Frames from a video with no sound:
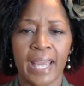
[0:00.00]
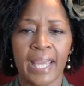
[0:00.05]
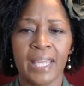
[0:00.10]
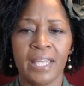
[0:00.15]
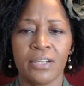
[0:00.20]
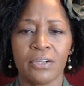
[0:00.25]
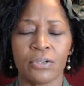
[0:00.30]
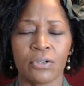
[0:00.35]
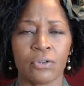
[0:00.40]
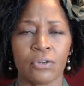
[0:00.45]
or
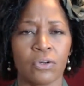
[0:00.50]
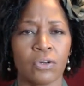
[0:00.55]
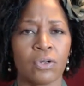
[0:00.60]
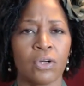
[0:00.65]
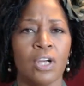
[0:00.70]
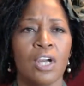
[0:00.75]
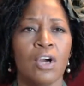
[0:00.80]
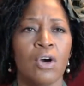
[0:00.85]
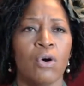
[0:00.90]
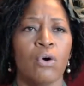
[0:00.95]
anger
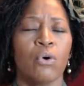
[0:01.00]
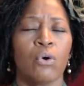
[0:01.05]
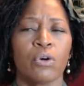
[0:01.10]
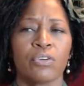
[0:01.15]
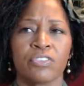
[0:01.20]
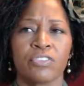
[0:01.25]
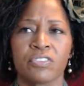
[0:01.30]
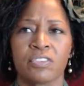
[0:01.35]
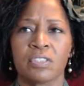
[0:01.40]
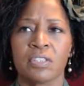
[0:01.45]
or
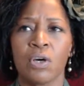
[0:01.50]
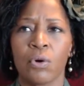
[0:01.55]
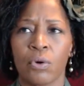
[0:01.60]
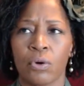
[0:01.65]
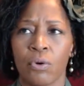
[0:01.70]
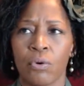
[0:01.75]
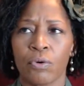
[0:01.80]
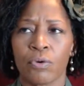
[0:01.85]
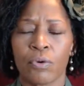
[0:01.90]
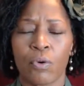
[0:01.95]
or,
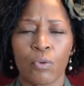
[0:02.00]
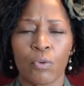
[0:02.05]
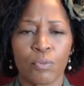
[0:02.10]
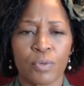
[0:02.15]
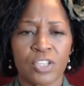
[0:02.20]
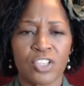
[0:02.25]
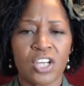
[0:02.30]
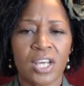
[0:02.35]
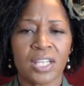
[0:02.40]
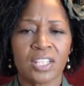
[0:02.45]
or, or, or
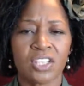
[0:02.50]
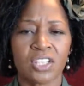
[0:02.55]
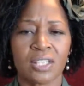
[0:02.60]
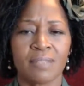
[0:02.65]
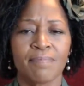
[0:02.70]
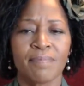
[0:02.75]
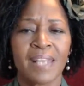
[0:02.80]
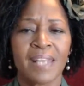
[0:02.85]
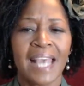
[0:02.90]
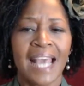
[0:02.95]

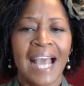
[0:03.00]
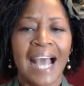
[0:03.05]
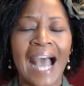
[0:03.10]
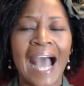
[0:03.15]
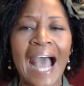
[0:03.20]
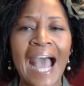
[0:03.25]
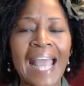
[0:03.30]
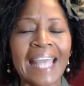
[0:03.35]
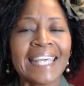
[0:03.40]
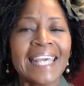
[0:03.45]
rejection,
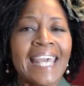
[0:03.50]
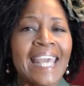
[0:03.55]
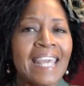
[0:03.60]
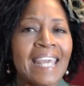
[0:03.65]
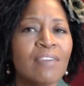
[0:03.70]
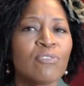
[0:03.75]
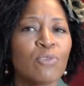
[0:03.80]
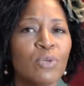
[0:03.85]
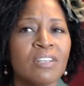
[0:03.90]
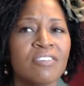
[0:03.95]
I
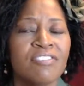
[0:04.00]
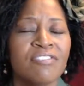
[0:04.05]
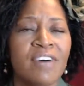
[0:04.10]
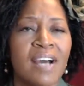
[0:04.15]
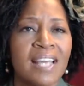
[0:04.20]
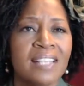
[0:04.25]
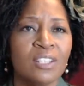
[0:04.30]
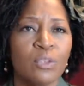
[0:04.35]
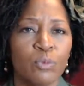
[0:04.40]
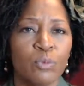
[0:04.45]
can't really
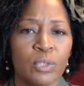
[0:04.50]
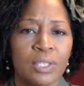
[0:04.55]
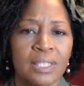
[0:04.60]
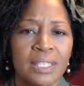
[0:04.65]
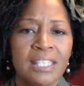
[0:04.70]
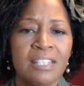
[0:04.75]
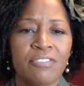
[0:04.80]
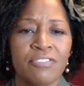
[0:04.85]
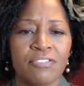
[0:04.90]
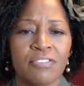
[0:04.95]
find the
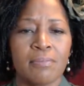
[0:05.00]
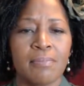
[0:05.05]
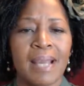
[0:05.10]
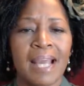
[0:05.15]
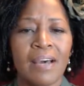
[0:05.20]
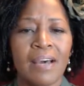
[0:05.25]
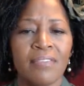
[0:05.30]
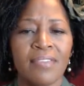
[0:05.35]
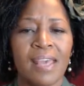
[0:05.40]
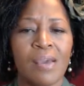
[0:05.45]
relief
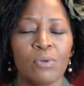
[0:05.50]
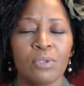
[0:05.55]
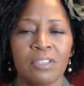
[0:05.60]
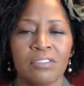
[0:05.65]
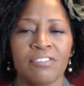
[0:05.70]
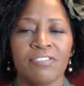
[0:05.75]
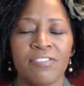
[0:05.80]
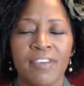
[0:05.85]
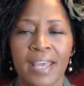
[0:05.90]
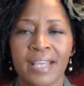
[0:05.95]
from how that
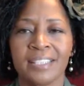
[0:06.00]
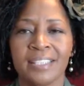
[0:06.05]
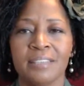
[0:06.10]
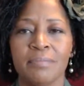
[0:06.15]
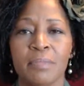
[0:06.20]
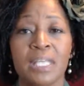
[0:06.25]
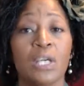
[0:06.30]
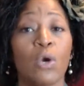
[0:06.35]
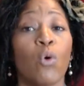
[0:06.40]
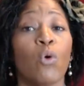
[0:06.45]
will
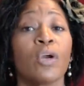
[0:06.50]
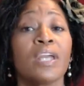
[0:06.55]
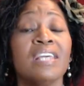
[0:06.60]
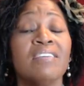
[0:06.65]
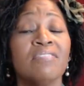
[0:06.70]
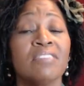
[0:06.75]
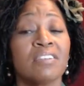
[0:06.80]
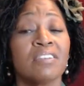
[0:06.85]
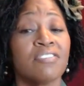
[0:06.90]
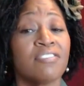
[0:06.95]
affect me or
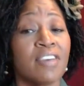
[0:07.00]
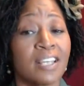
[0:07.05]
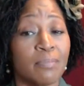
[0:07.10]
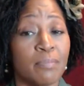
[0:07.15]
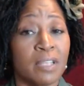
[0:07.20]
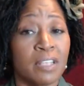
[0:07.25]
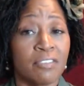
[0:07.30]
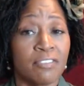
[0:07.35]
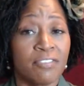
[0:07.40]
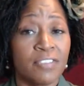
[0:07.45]
even
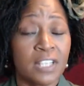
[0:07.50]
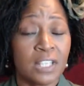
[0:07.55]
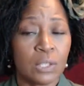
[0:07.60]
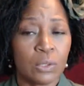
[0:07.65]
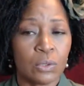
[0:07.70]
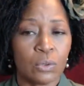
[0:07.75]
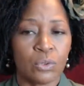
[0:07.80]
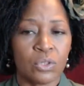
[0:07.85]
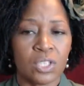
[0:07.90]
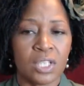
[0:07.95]
affect me in a
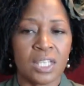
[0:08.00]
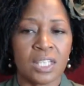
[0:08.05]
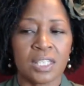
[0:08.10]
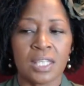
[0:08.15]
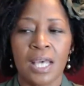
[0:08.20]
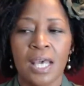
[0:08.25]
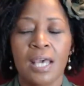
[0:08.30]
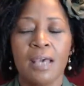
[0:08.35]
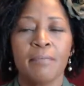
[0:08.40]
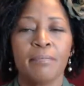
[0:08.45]
physical
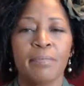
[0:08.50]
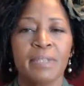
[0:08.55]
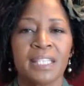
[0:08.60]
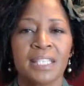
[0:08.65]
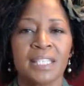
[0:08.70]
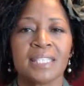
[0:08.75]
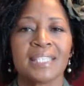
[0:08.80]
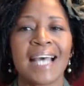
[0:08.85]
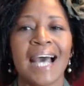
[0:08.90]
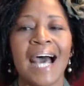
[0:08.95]
sense
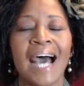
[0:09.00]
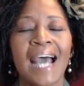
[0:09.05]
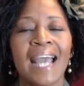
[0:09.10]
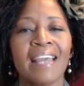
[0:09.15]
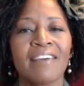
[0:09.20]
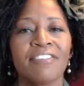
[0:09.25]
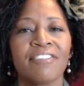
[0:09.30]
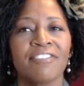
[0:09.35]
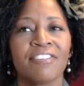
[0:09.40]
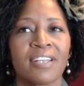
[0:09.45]
because
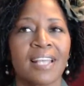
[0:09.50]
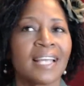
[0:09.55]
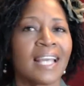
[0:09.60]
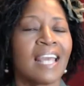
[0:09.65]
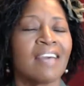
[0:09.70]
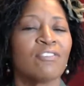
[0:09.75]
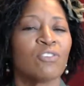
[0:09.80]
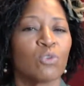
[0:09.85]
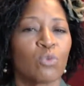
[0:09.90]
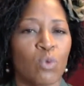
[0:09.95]
I feel
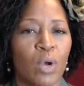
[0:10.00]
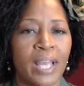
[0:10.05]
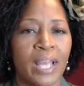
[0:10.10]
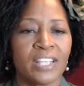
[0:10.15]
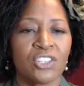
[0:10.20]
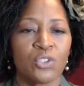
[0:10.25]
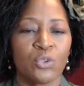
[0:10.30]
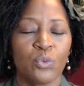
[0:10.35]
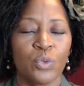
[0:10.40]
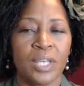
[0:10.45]
like I have a
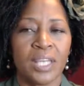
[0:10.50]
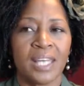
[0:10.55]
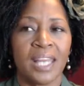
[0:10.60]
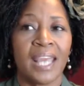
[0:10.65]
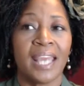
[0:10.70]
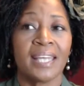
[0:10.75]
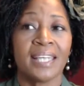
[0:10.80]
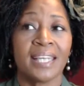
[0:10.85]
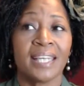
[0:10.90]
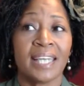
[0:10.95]
right to
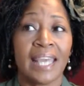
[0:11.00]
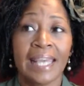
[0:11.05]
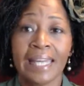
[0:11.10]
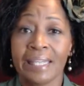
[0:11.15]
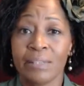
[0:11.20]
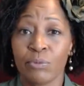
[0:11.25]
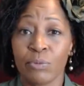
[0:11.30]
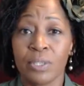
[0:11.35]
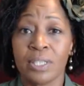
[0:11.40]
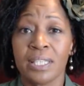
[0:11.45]
it and
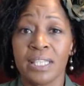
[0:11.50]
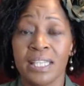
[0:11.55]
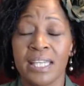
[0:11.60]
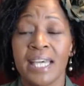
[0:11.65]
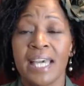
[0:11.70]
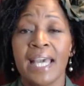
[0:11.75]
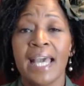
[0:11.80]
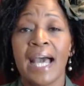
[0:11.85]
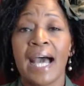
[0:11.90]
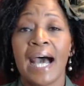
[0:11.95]
and
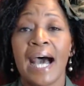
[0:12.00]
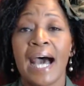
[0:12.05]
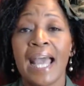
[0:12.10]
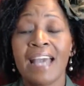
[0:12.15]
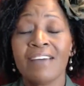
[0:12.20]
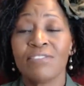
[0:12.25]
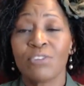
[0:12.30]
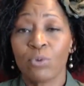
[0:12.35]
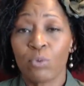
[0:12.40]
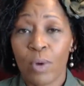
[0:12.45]
really
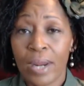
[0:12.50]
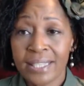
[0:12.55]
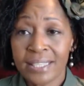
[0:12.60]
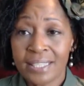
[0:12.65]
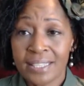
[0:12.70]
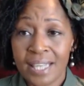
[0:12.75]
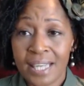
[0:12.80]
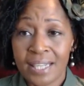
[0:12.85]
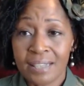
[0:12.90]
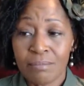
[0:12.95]
I have a
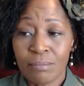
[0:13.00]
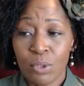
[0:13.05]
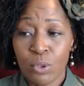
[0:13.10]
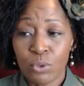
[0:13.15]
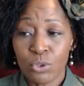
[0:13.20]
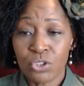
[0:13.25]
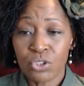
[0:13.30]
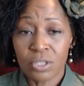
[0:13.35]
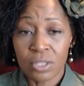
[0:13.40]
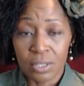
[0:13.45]
right to that
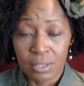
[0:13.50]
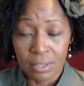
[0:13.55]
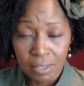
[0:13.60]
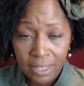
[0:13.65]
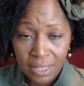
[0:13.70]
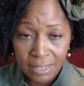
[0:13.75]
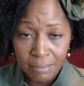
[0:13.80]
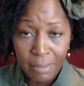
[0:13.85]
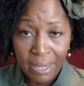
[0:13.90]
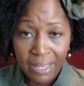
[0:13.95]

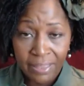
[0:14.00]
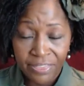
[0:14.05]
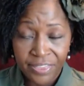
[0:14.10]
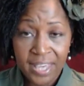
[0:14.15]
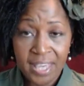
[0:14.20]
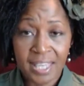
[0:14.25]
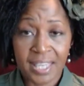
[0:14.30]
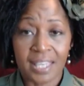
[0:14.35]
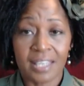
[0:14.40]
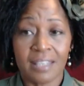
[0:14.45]
emotion in my
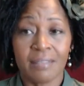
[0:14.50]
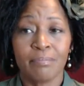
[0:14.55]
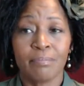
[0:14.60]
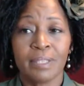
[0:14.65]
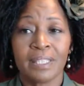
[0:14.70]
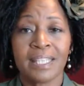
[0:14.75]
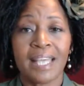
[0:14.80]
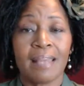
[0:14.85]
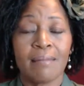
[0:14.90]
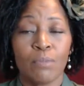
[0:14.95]

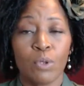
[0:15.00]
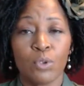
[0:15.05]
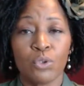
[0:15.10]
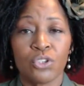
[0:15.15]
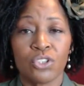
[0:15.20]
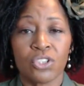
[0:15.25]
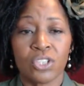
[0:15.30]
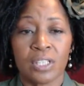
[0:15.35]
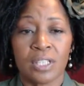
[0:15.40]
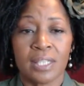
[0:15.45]
thinking, but that
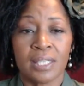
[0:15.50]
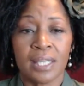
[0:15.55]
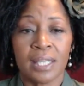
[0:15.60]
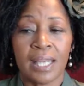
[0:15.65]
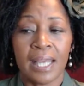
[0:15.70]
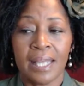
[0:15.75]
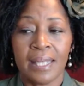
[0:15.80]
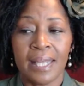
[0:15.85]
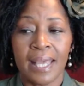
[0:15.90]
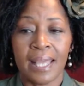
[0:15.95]

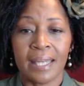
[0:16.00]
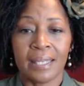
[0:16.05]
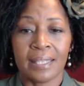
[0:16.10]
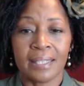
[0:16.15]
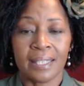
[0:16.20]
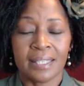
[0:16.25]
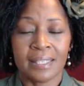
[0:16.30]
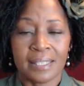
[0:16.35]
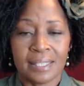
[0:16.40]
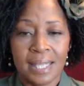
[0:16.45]
emotion and
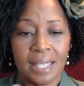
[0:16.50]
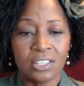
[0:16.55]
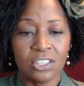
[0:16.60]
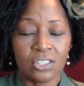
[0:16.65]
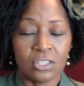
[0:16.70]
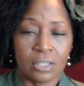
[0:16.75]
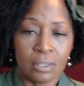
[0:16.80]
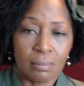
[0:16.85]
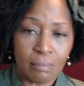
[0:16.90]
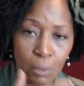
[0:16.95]
that it's
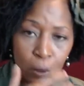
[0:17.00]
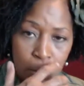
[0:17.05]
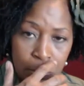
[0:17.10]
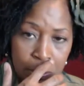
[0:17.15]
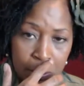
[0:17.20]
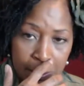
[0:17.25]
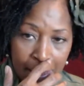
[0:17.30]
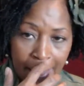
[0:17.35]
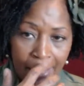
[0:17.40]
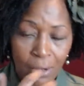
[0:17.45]
not just an
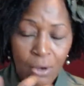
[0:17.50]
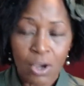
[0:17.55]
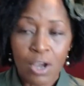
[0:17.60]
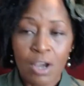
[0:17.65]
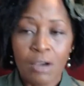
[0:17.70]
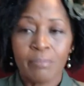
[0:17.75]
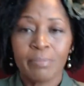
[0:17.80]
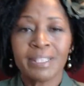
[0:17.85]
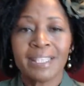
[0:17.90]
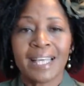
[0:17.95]
emotion now,
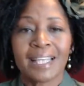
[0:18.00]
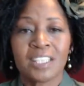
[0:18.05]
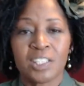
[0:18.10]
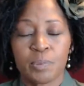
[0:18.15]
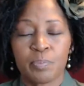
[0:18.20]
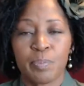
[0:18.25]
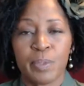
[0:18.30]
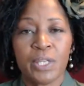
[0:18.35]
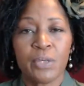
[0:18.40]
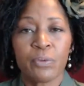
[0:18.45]
but
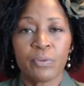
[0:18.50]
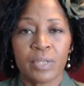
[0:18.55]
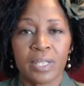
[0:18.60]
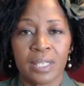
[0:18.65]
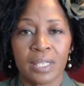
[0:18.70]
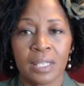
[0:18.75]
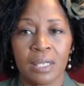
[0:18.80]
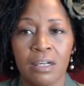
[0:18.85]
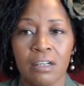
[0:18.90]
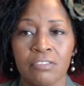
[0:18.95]
that
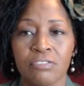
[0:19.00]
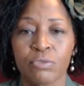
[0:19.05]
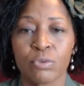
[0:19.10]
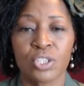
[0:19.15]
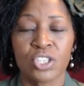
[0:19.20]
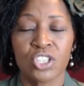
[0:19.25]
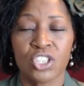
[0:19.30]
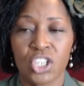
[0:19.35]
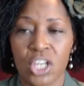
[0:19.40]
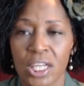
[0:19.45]
spirit
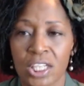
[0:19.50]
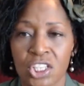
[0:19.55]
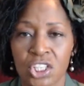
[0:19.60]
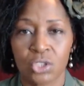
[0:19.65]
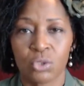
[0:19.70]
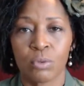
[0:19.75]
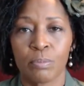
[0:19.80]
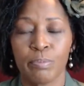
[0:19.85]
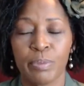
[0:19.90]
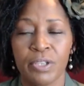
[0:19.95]
of
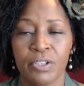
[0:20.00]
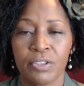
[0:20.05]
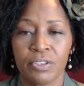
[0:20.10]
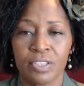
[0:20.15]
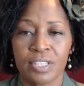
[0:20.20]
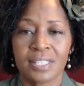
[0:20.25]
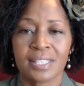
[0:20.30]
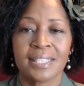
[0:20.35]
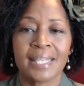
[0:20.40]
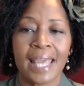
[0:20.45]
rejection or
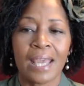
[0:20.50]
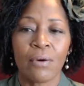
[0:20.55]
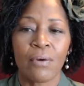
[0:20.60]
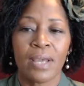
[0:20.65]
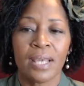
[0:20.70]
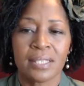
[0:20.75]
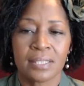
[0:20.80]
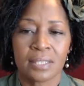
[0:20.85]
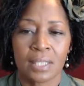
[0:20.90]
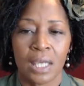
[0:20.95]
bitterness
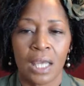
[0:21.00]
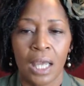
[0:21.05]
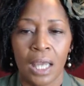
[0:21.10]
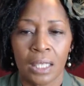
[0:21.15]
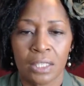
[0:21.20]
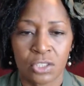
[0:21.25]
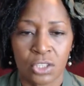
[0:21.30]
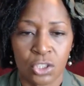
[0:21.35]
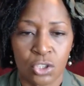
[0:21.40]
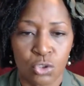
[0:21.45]
now has
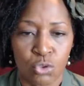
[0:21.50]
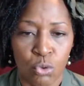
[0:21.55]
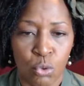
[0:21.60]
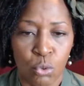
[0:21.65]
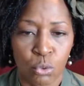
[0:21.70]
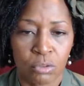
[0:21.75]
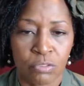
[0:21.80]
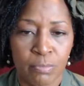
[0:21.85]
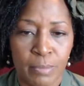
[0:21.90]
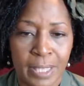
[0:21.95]
has
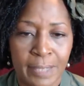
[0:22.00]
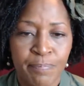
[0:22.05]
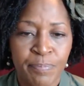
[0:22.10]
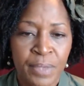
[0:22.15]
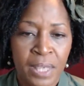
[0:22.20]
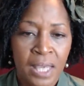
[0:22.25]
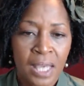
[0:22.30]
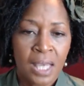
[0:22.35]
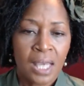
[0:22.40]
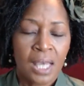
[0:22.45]
control of me.